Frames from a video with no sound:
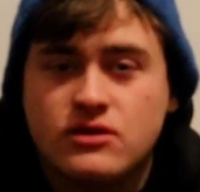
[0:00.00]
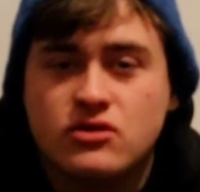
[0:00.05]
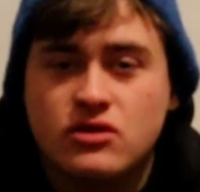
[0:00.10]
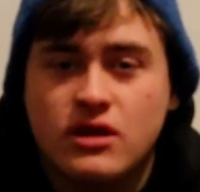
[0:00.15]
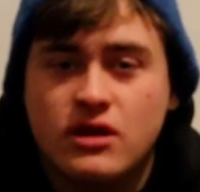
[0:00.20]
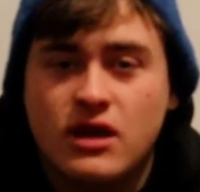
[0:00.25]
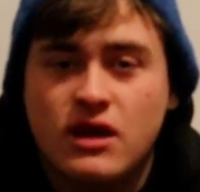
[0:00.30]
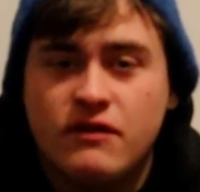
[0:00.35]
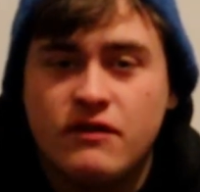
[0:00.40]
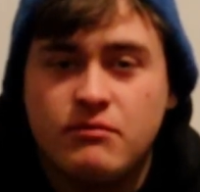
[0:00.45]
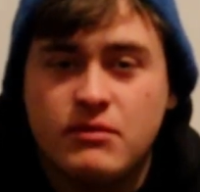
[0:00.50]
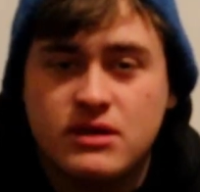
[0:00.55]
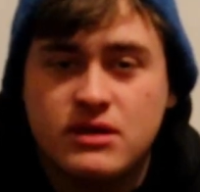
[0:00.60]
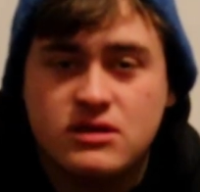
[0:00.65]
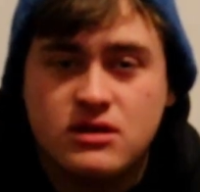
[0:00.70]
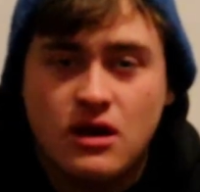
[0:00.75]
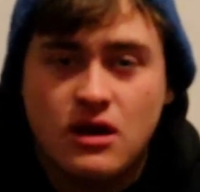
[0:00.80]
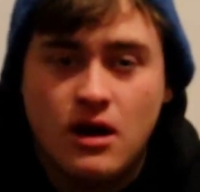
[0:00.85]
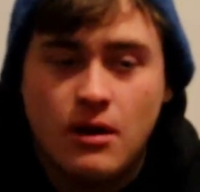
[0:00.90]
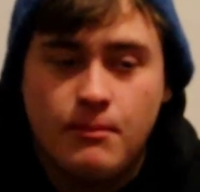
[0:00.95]
So they gave me
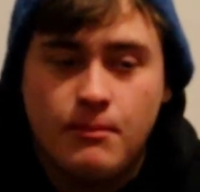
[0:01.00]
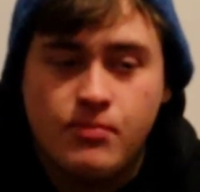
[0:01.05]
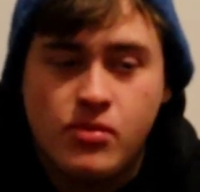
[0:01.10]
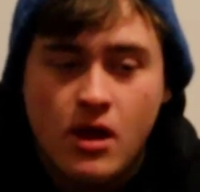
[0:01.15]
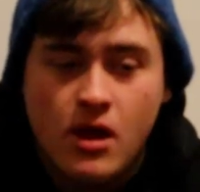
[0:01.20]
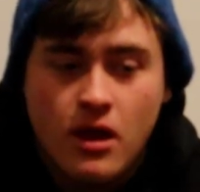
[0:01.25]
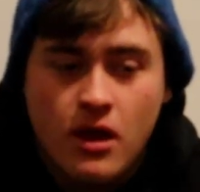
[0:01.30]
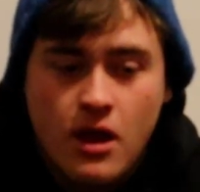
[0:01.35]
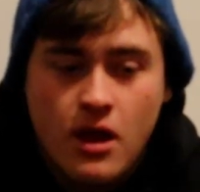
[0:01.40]
some